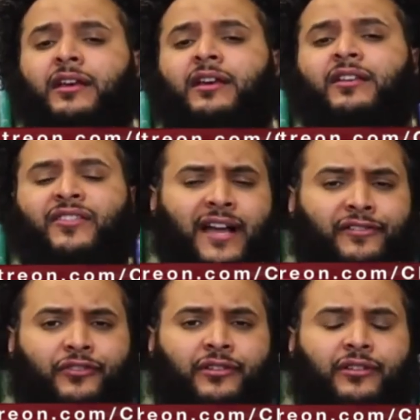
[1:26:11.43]

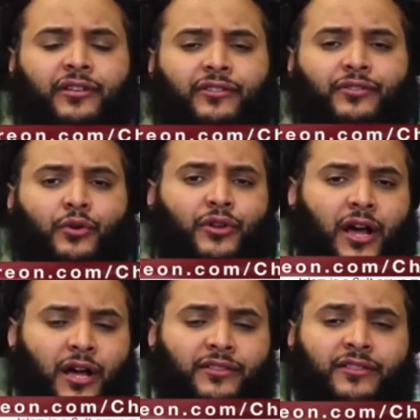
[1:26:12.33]
that the
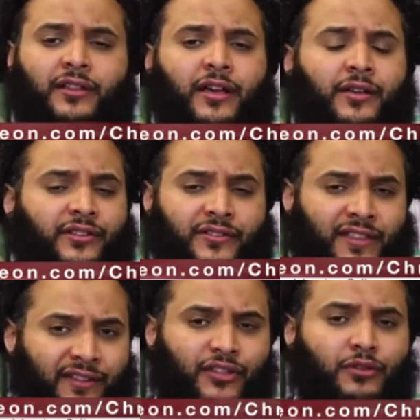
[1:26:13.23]
Quran, uh,
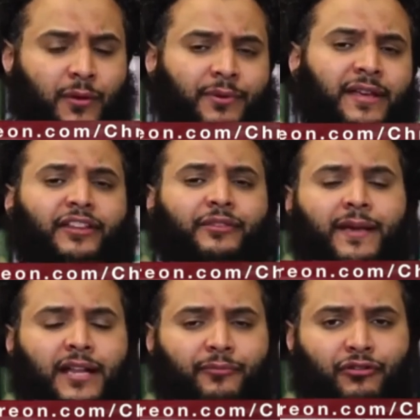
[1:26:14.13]
that the human being is made
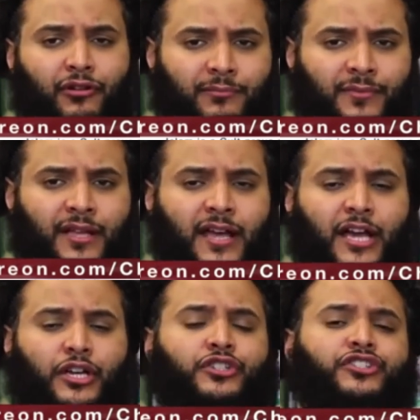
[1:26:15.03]
up from a
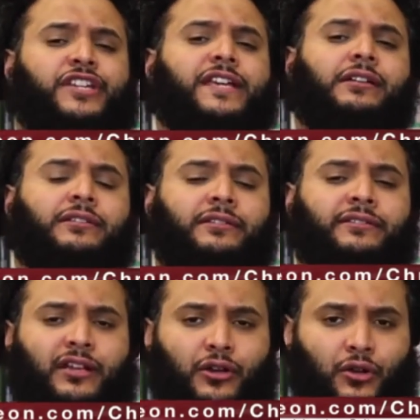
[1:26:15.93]
congealed
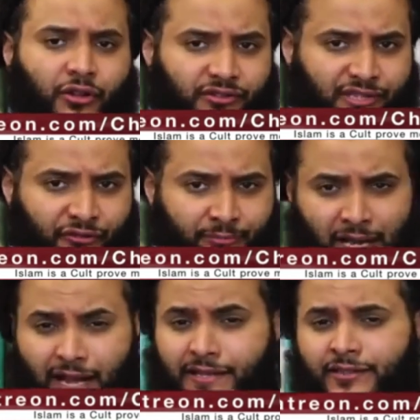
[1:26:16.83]
clot of
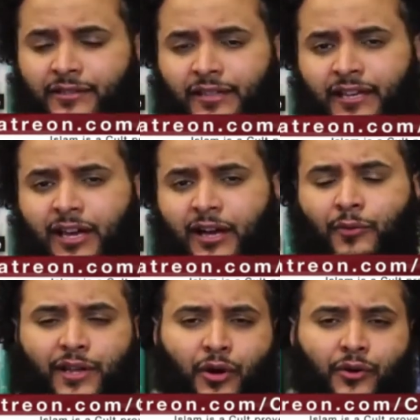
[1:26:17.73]
blood. And we
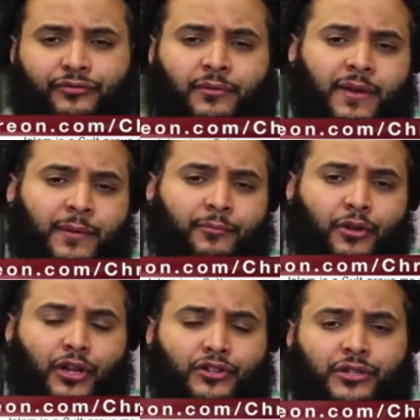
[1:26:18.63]
know from
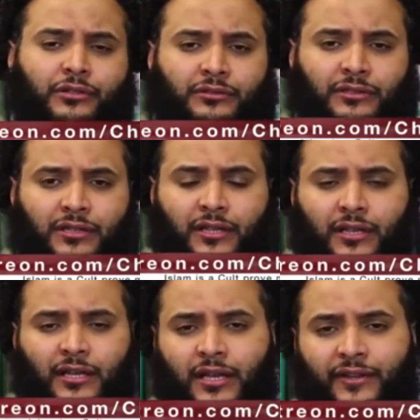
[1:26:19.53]
embryological
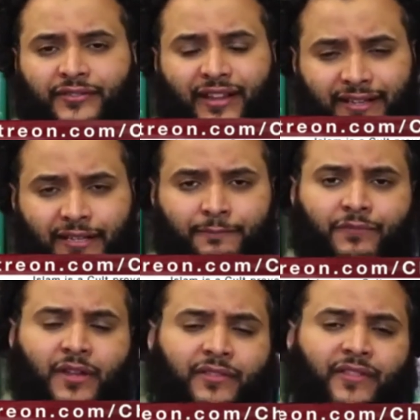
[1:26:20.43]
uh, study
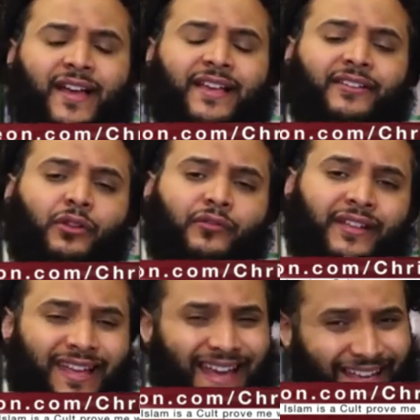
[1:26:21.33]
that that is not the
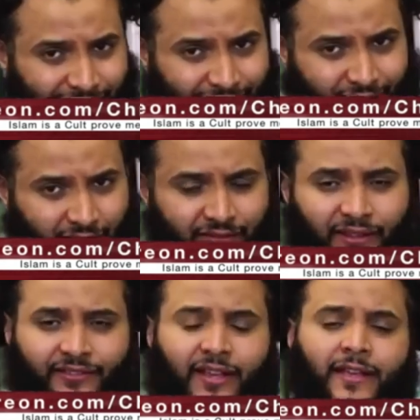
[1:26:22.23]
case. And they
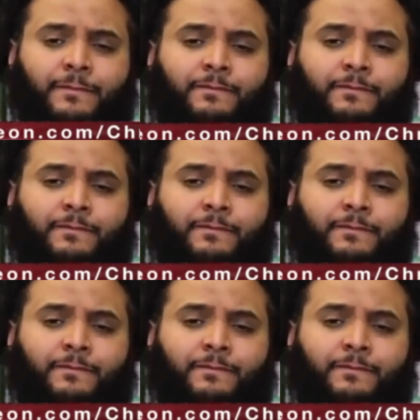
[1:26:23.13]
say